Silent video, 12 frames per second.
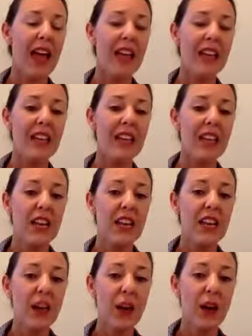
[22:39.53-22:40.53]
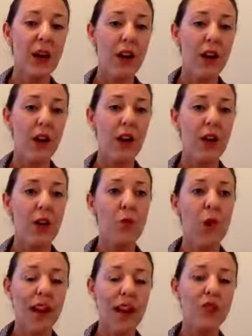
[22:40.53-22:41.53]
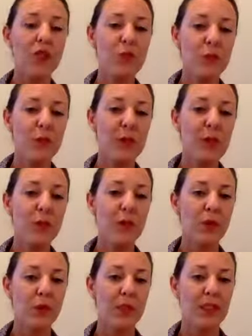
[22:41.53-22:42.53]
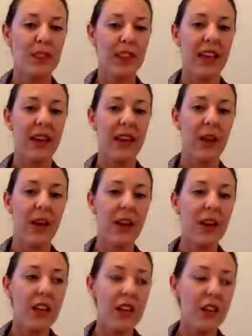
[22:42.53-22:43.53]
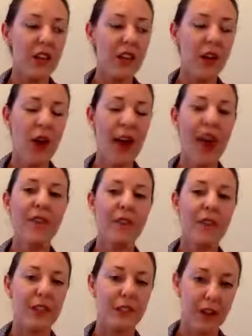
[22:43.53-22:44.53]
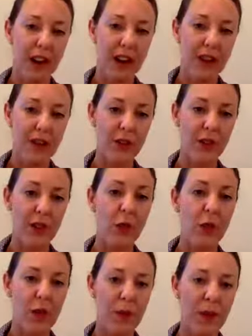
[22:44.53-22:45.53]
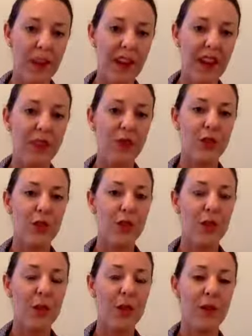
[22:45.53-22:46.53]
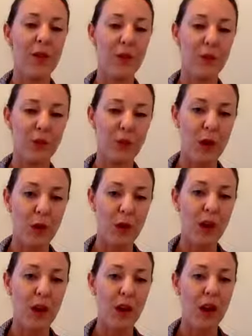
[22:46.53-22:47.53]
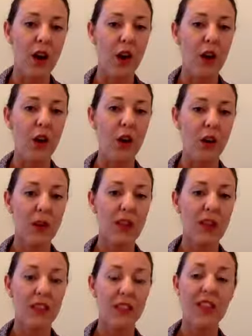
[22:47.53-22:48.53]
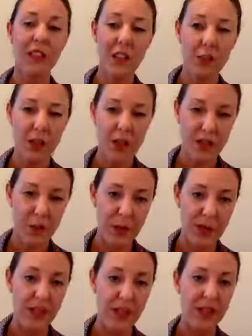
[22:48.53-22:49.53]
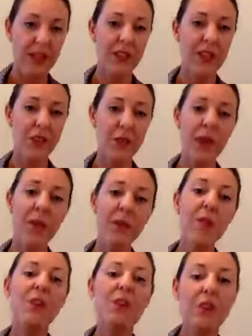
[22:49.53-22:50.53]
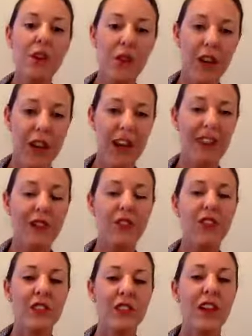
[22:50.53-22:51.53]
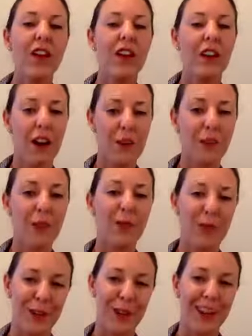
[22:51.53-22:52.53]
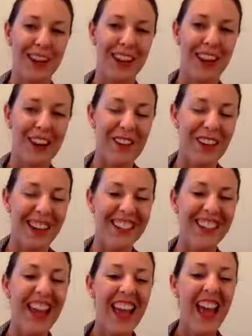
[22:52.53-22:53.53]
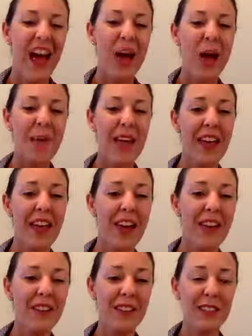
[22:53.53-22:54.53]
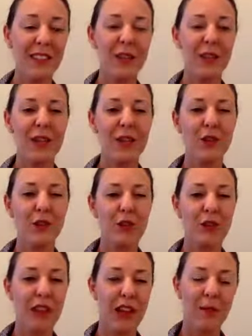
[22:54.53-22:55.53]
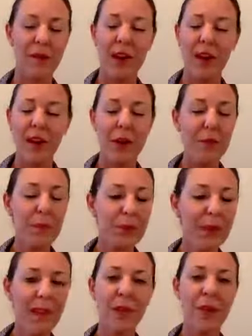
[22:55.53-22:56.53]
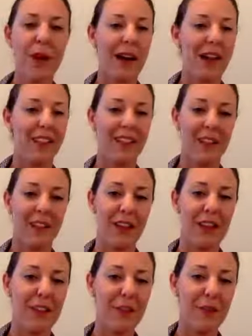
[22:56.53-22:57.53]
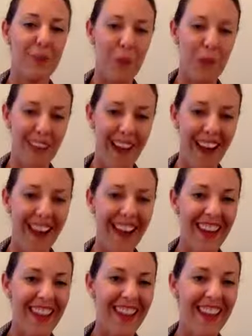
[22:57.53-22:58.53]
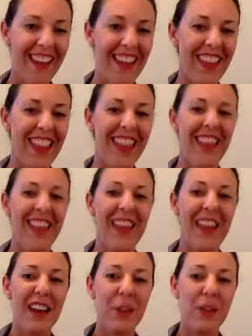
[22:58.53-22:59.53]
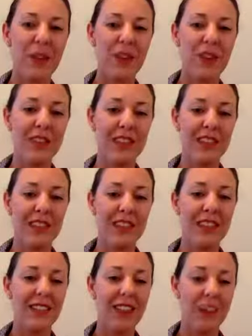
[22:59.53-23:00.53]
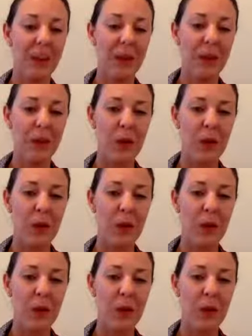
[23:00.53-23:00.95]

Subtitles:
And, a wise group of people sort of said, well, half of us are actually women, and a certain number of those women are going to continue our species. And so maybe we should go ahead and just cover maternity coverage. And obviously, as a pediatrician, I'm completely biased and for that. I think that we need to celebrate